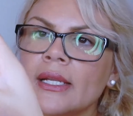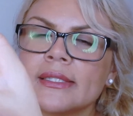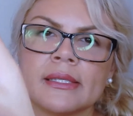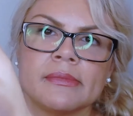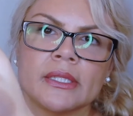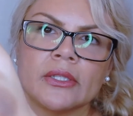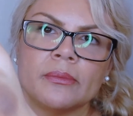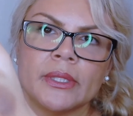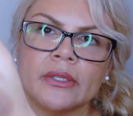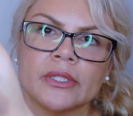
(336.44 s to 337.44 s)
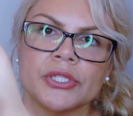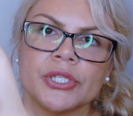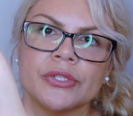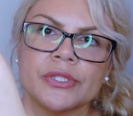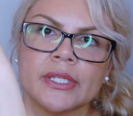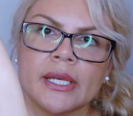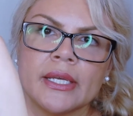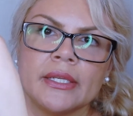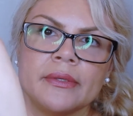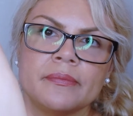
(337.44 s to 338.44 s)
Kind of seems a little bit on the sheer
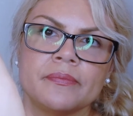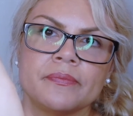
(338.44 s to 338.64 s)
side,